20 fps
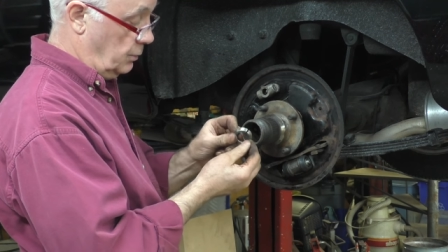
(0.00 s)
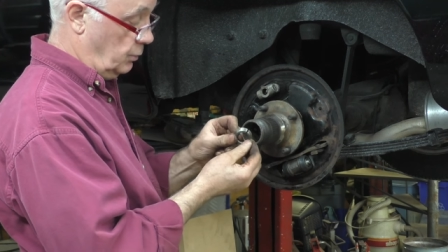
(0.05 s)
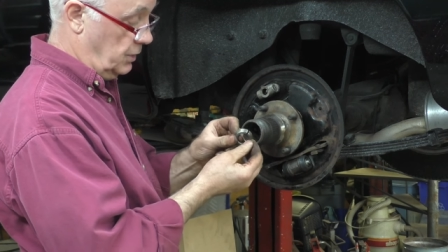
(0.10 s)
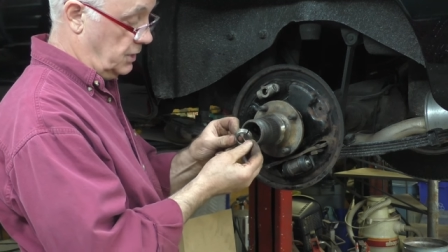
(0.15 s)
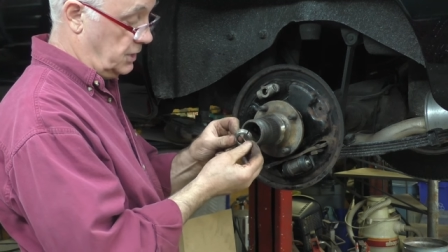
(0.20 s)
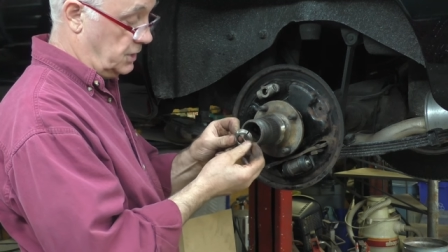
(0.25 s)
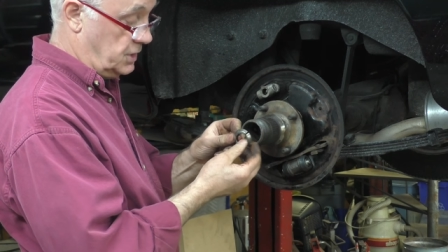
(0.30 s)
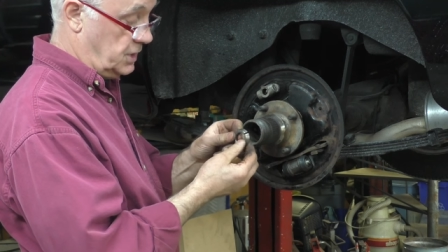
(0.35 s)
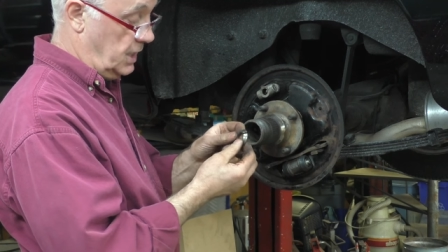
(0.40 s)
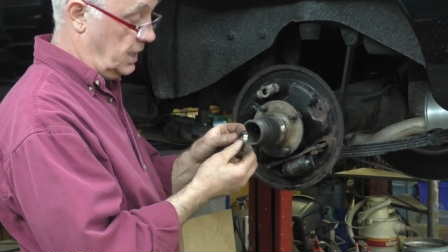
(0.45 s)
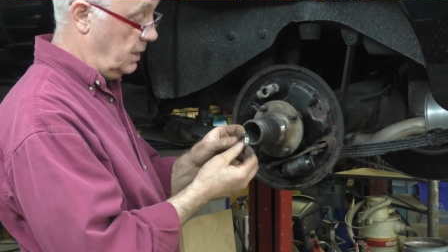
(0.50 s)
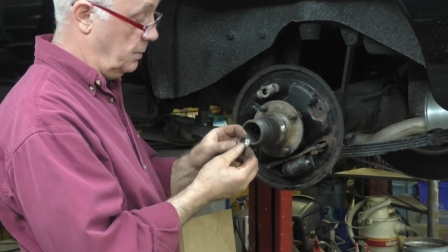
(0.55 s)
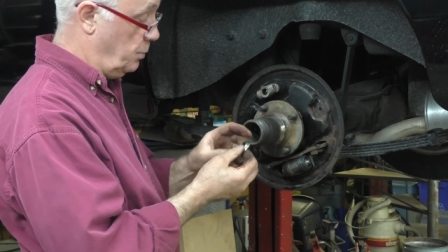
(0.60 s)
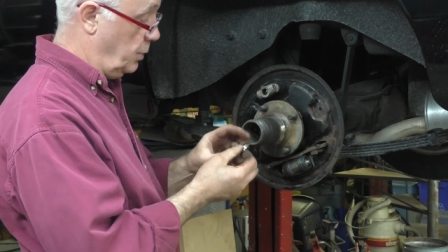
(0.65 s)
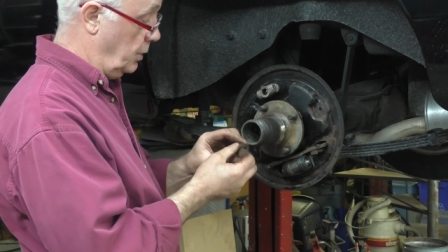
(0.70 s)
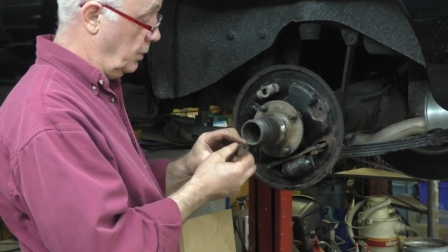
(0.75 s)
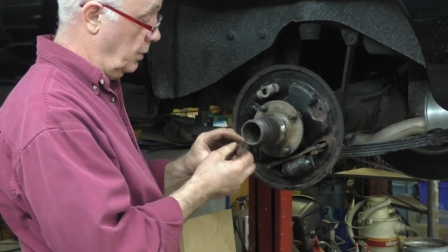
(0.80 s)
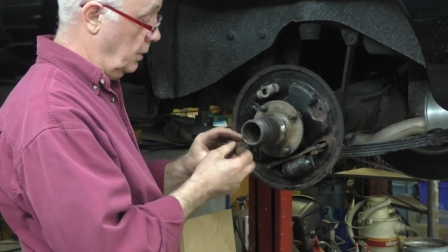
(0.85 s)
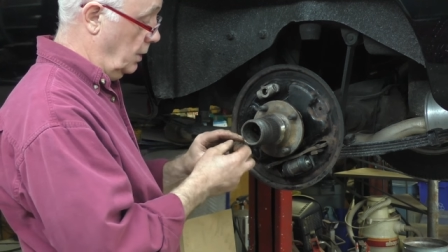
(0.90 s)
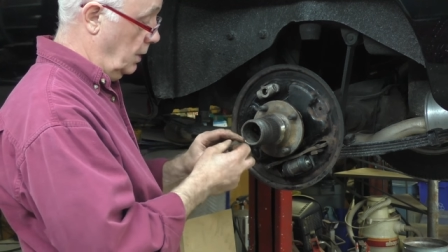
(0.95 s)
with the
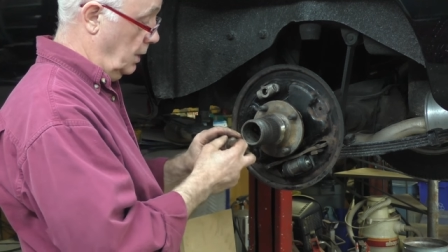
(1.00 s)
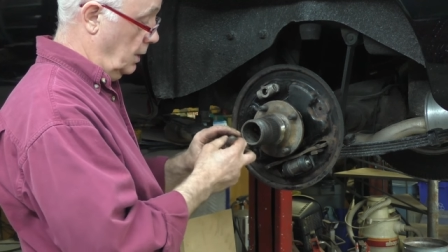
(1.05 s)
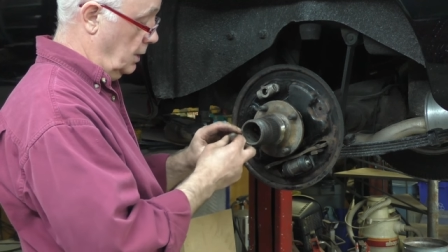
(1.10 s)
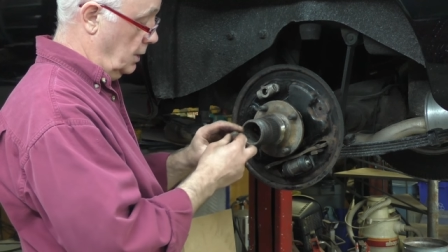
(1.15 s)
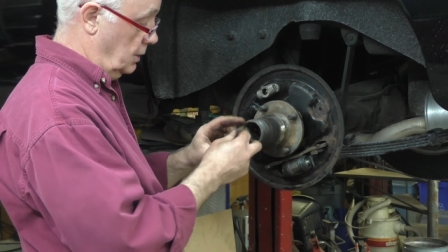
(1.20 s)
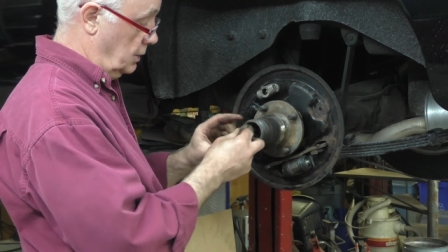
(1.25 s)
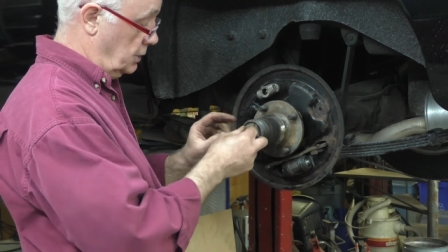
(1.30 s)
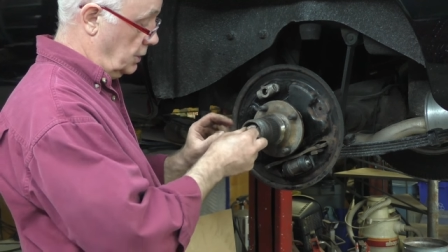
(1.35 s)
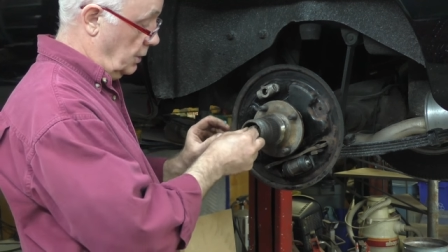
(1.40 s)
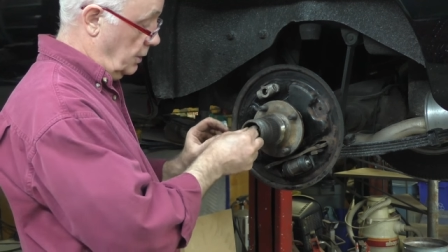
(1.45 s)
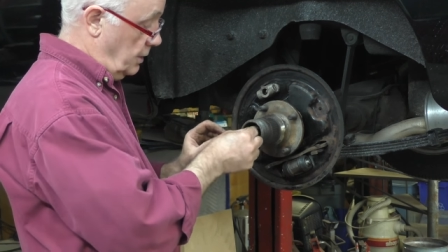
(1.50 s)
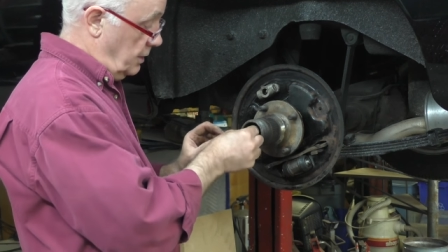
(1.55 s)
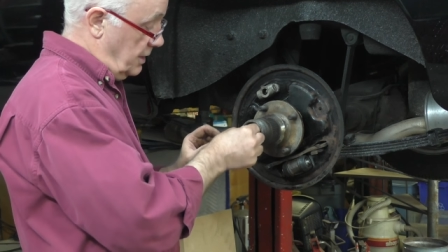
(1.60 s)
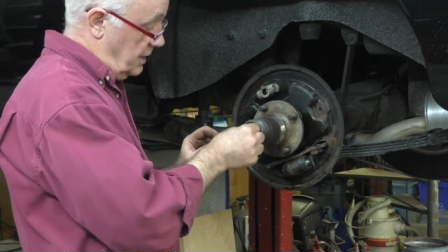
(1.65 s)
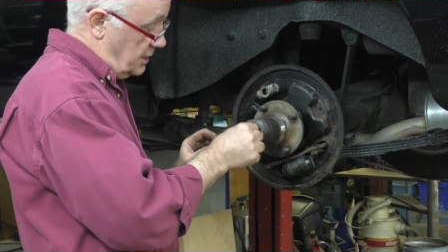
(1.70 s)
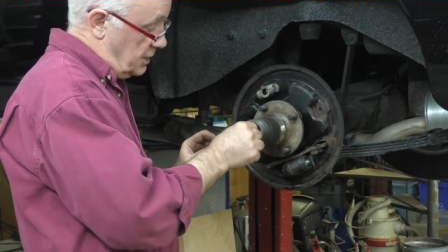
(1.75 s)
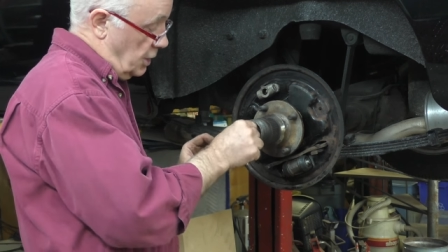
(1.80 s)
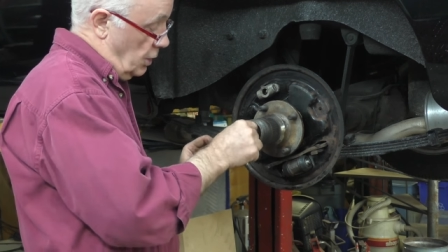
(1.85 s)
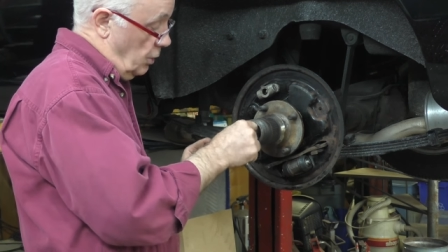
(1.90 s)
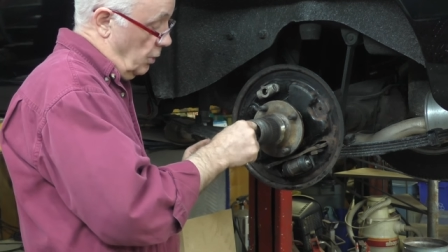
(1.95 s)
taper so that
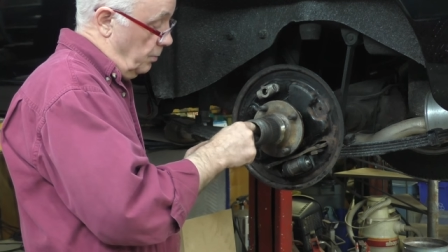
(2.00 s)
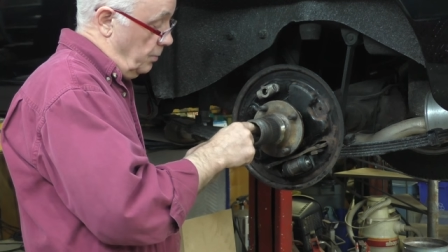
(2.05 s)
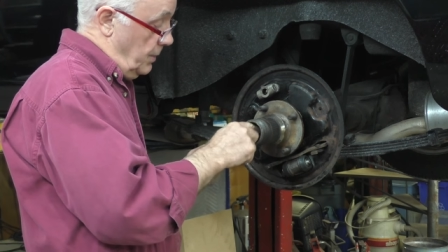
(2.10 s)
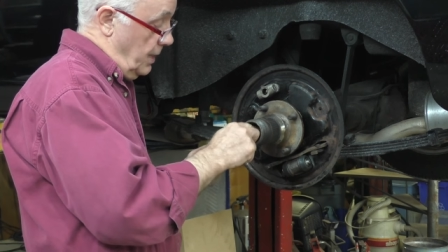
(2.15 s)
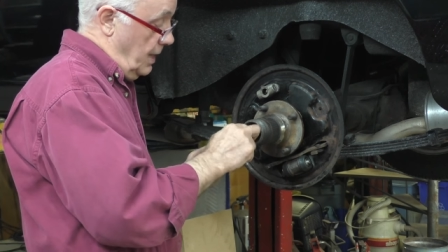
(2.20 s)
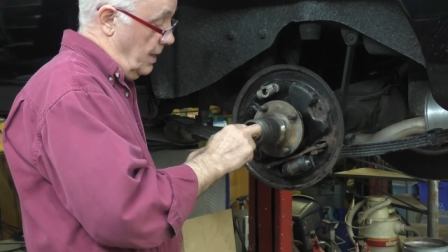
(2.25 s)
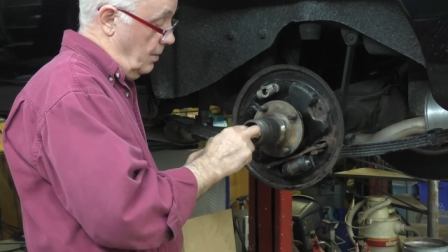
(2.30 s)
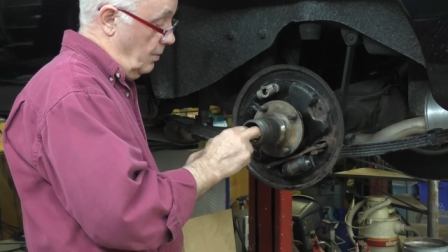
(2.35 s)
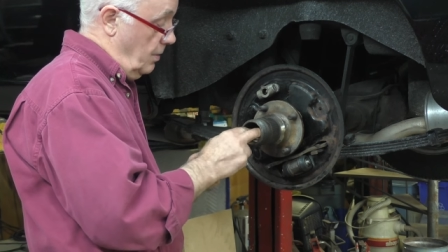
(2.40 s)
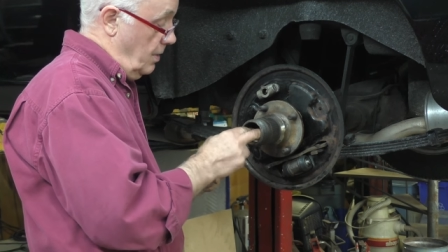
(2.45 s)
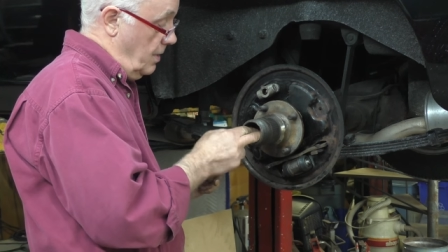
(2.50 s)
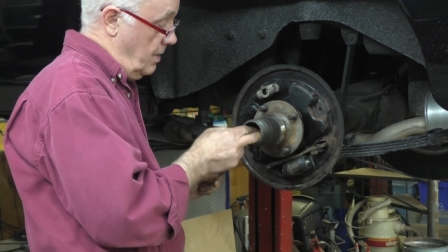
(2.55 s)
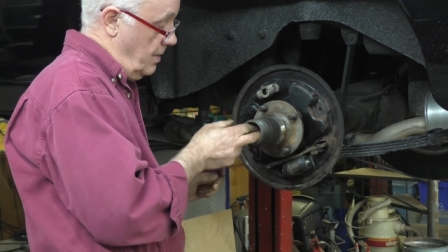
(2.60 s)
this hub now